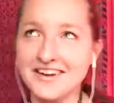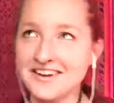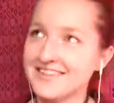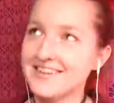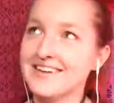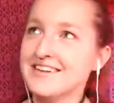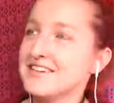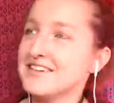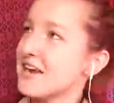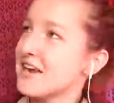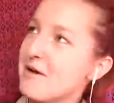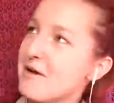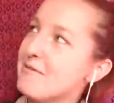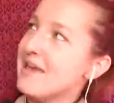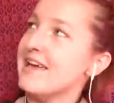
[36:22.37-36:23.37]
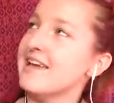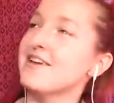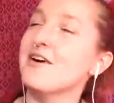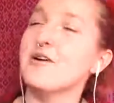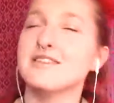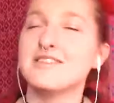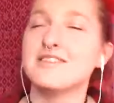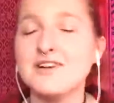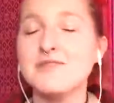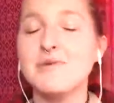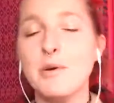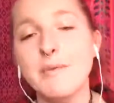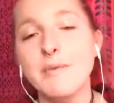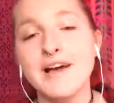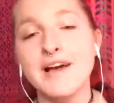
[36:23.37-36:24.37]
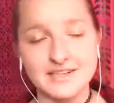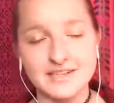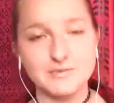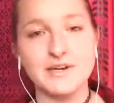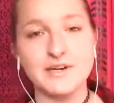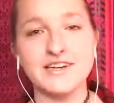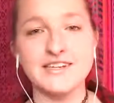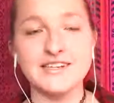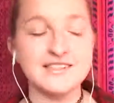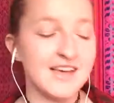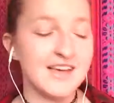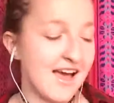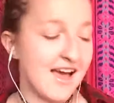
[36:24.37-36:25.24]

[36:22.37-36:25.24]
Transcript: Let's talk about me. No, let's talk about my experience,